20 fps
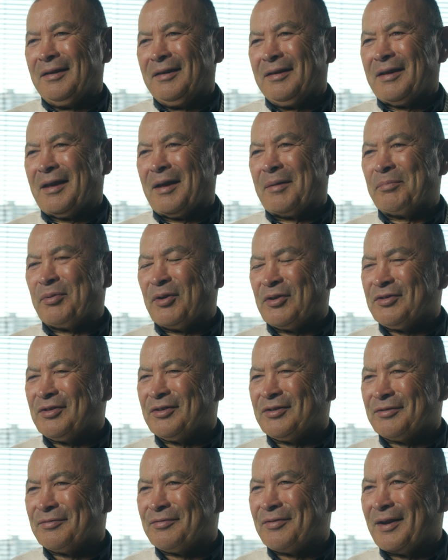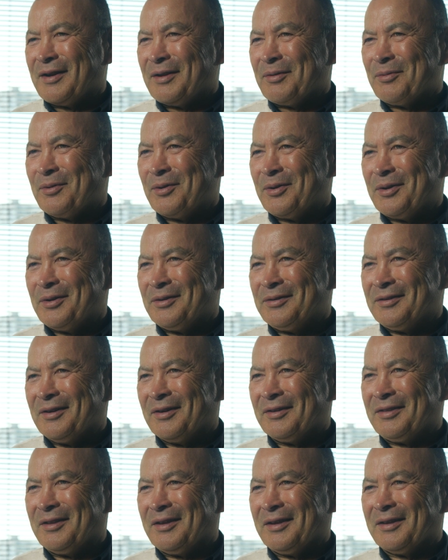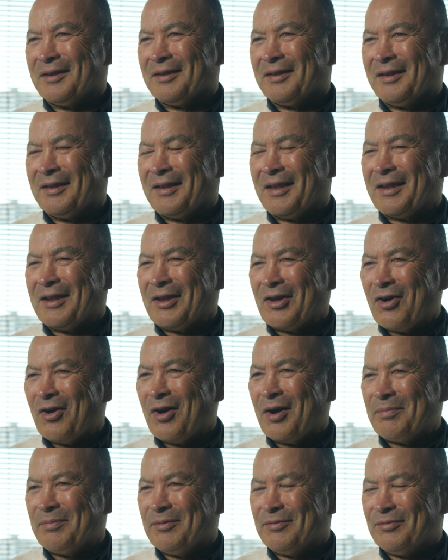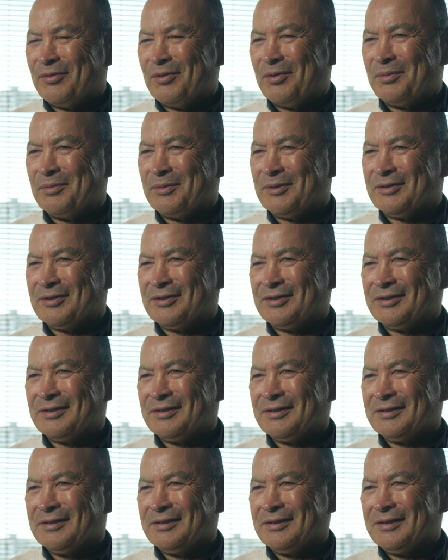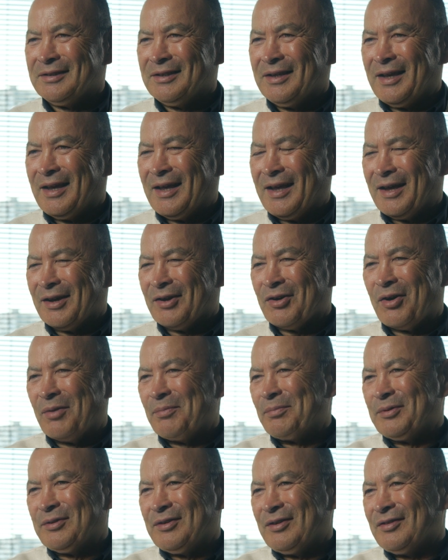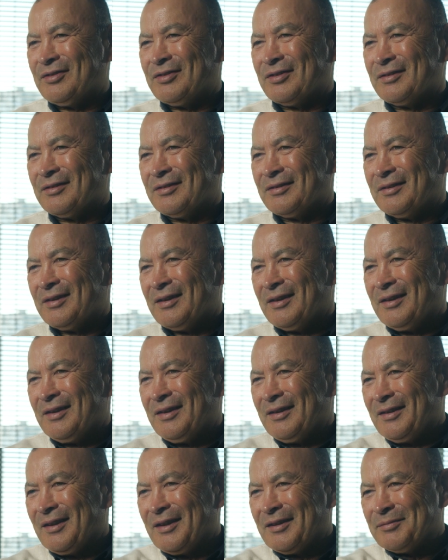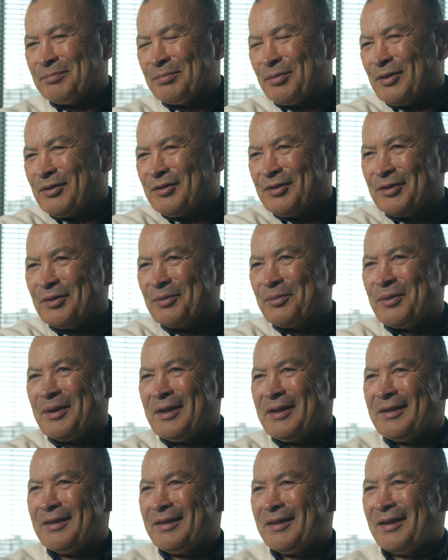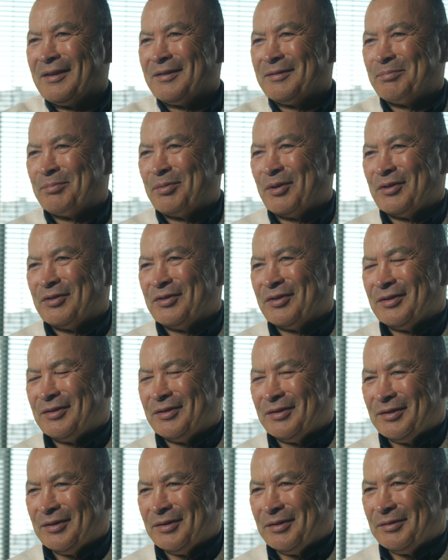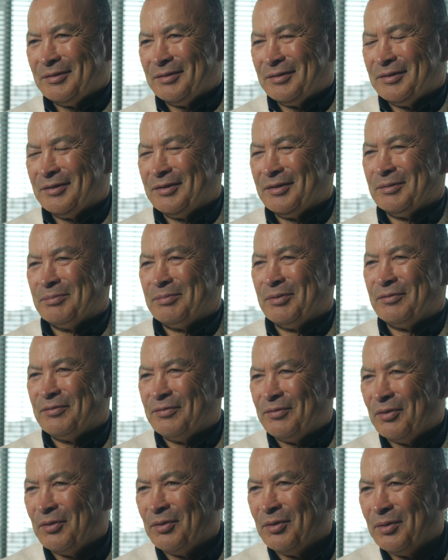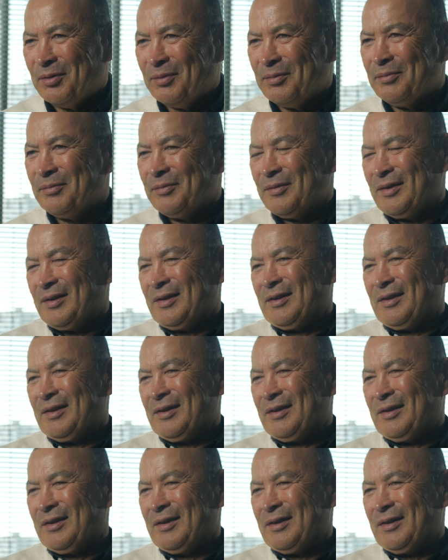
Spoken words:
Yeah, pressure's a funny word. I think in any high performance competition, there's pressure to win, there's pressure to perform.